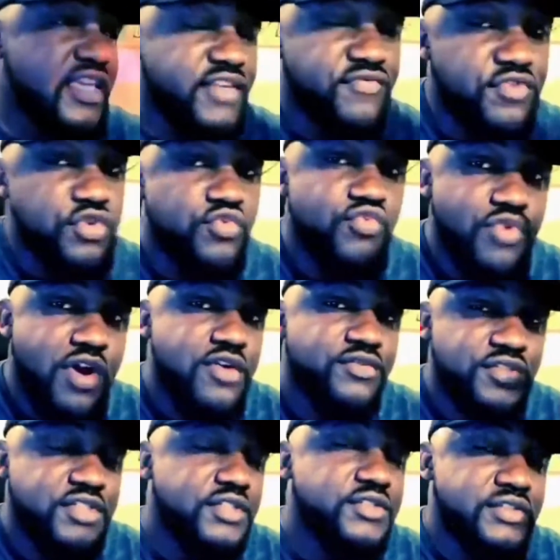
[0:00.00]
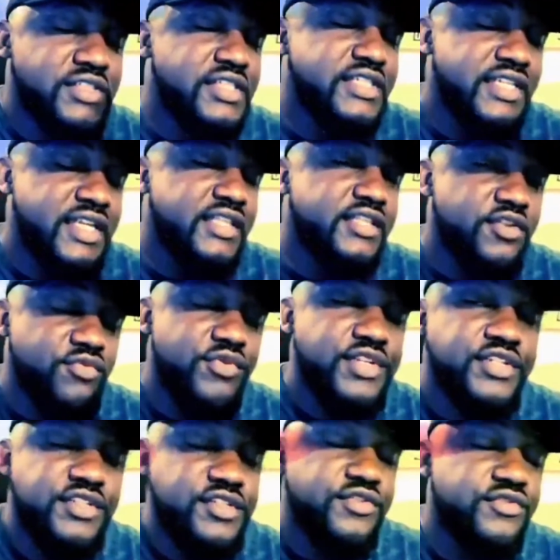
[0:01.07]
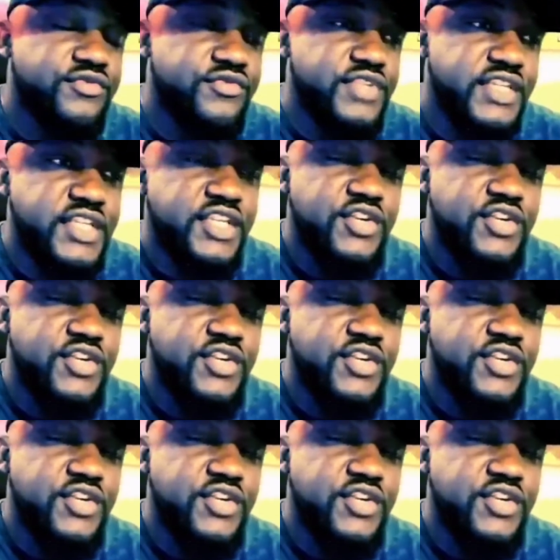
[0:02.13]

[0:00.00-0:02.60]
Fuck talking, get to a porn, look at him.